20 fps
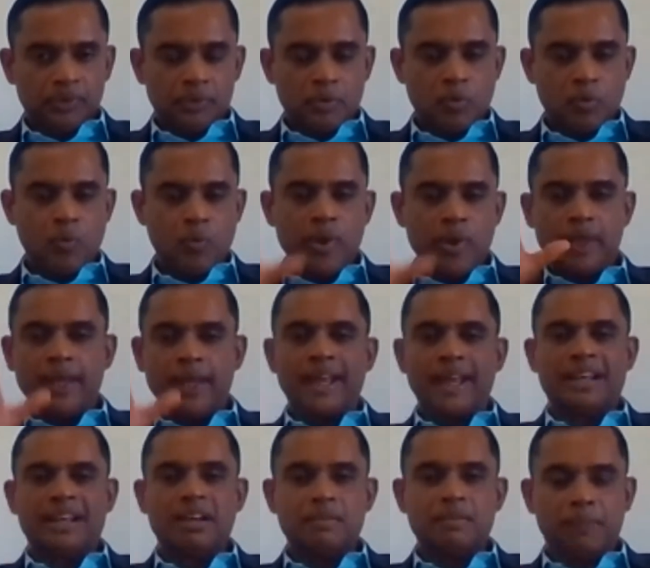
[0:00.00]
we
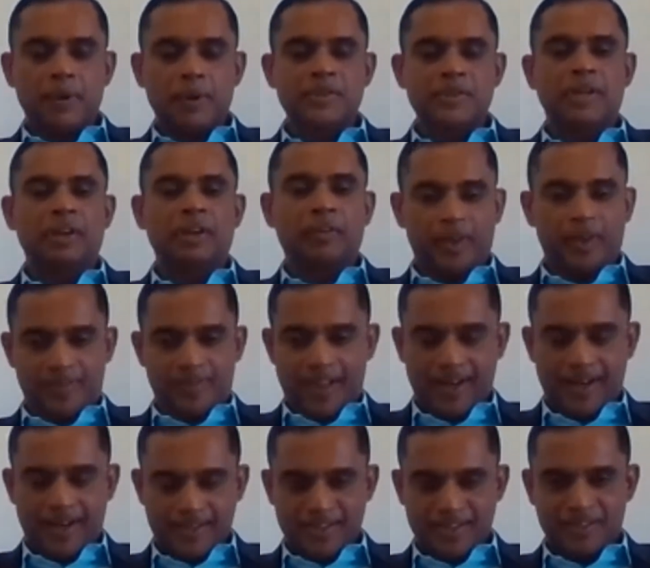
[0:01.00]
get positive
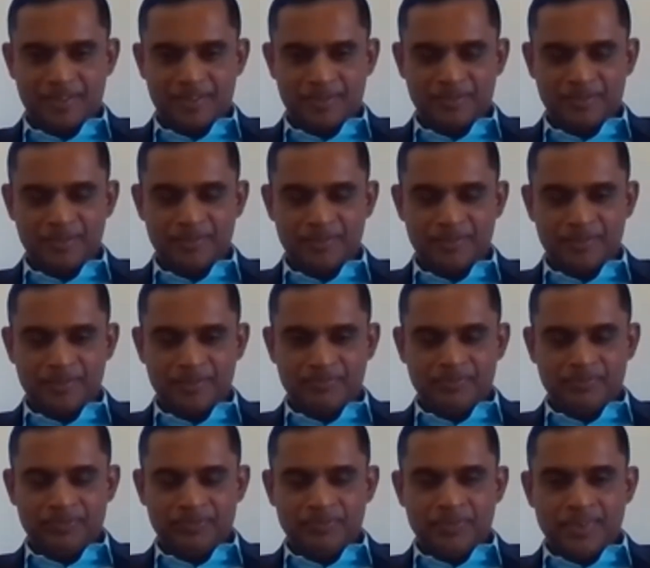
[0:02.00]
results.
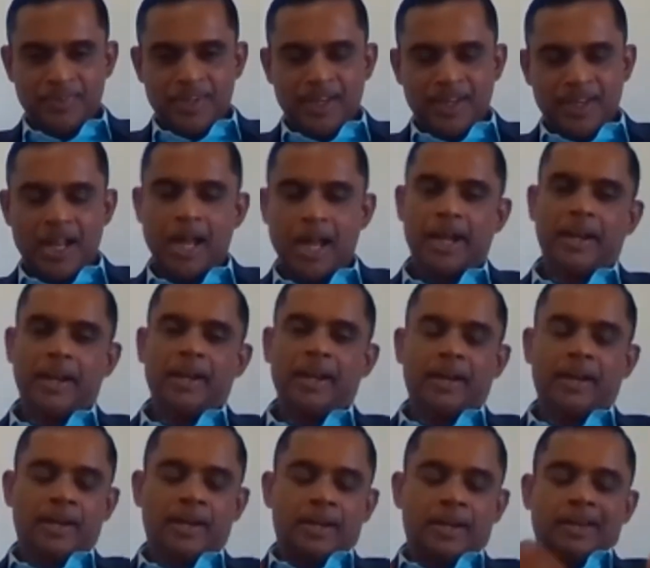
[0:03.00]

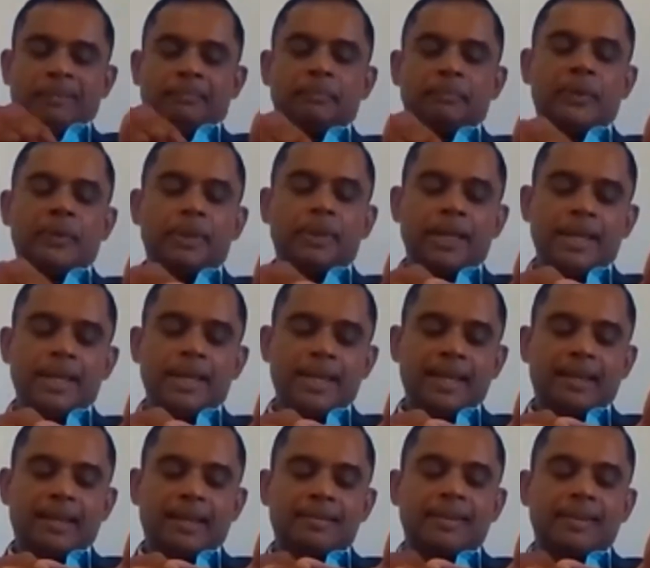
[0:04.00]
And Buddha
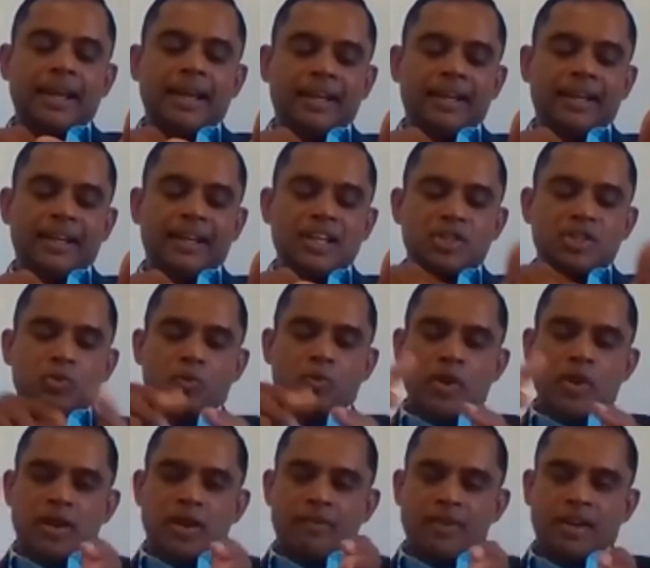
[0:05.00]
is telling this
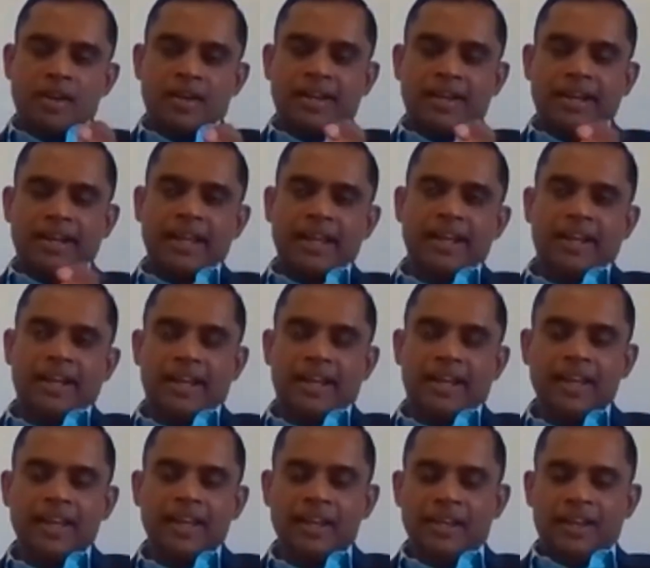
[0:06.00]
very, very
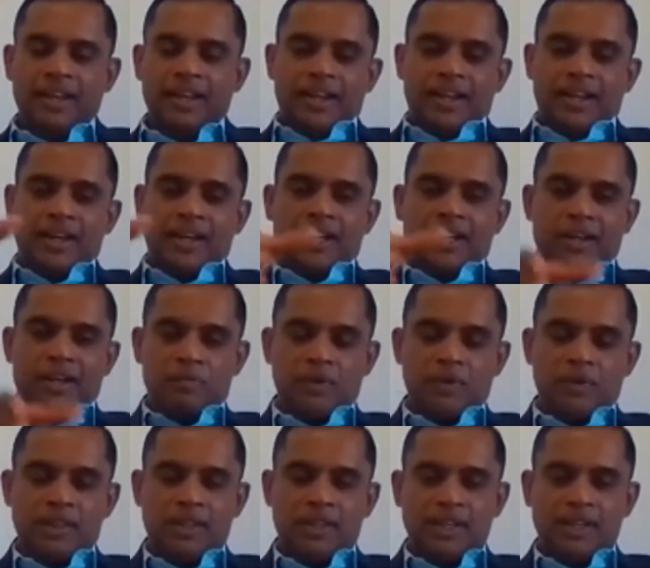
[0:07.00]
clearly uh,
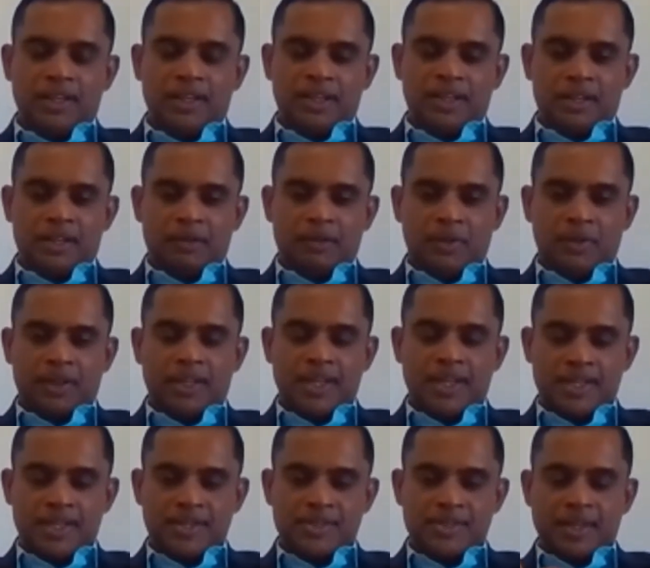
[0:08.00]
with, the, with
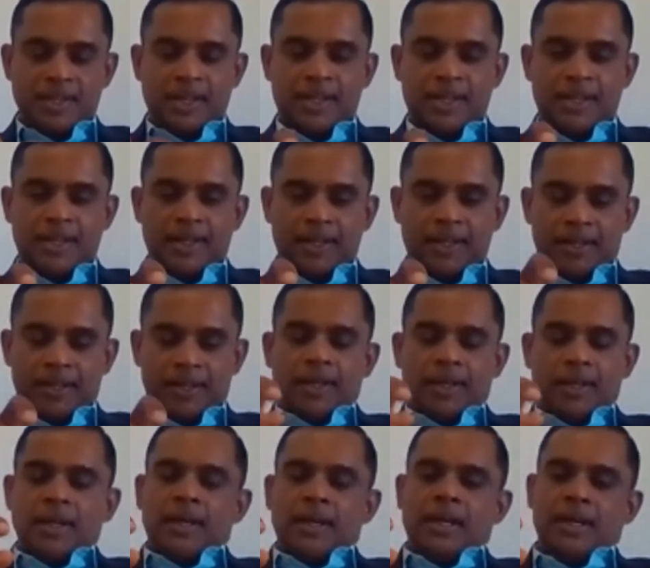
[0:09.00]
his uh,
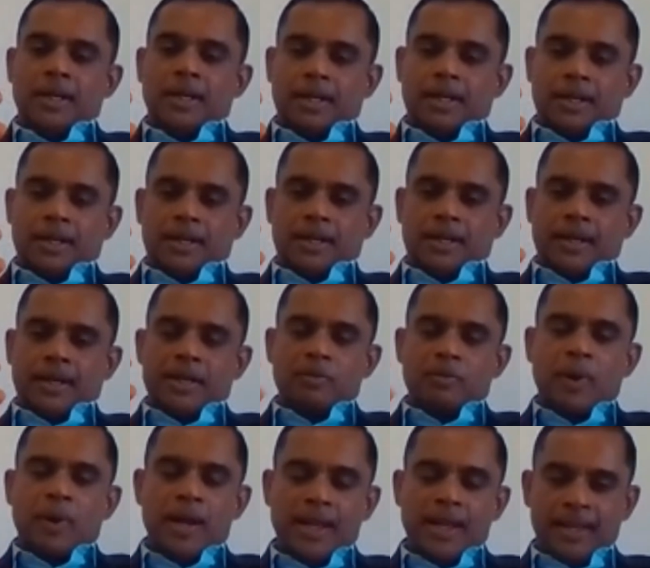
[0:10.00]
uh
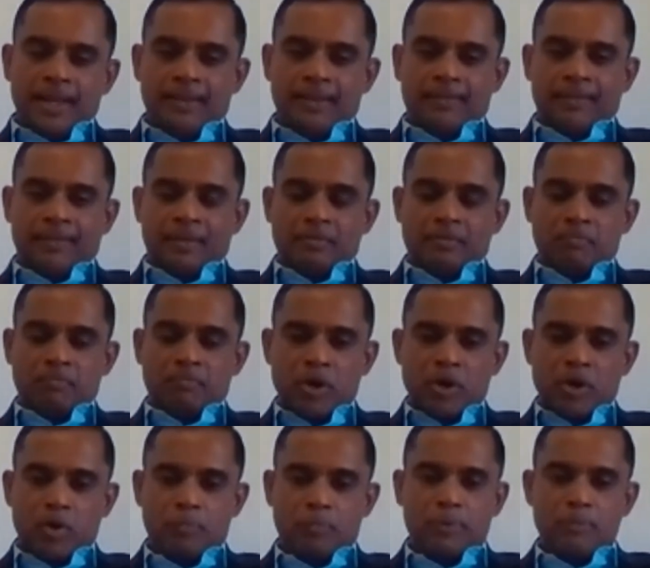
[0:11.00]
advice,
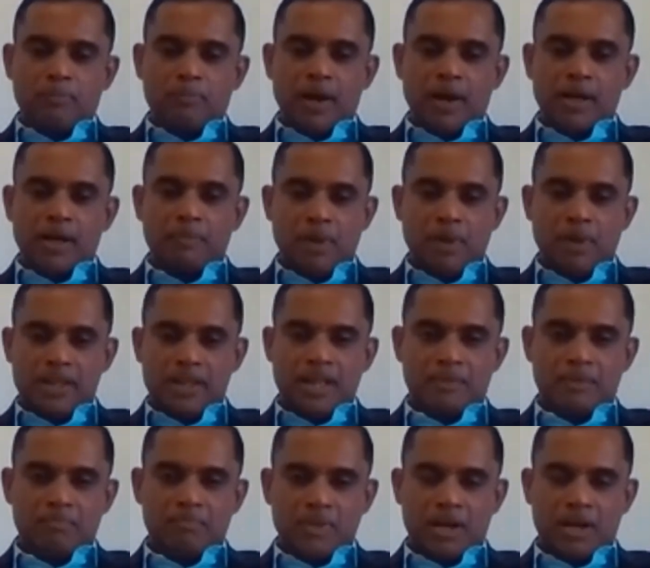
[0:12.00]
Mano Pubbanga
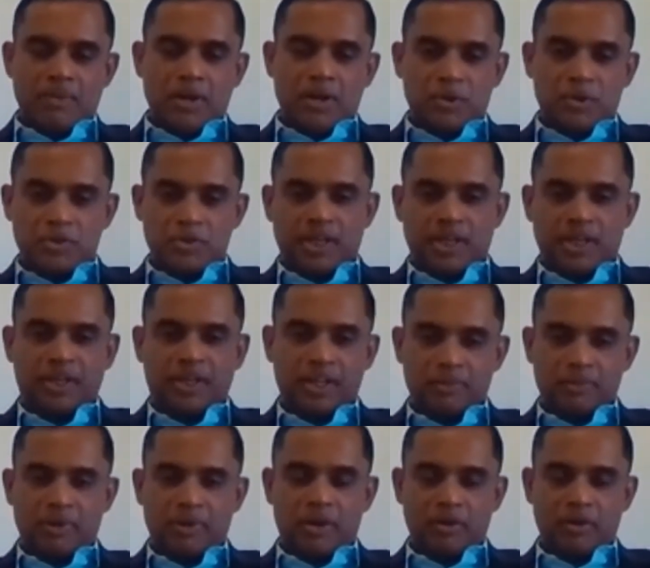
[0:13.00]
Madhamma, Mano Sitta
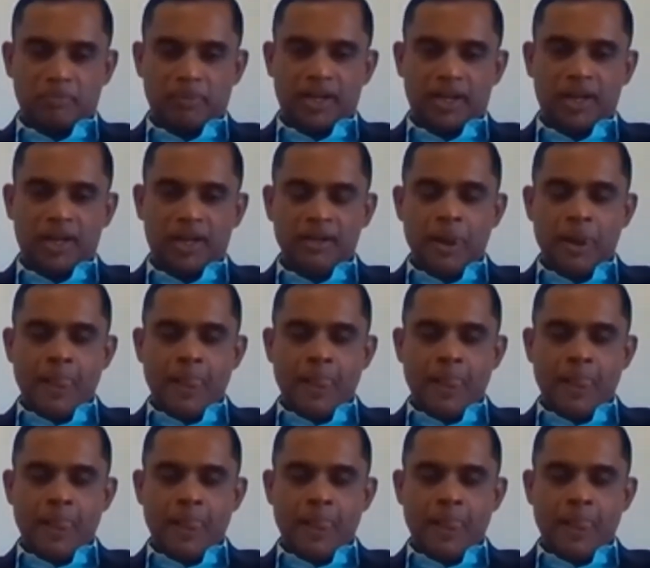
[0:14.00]
Manomya,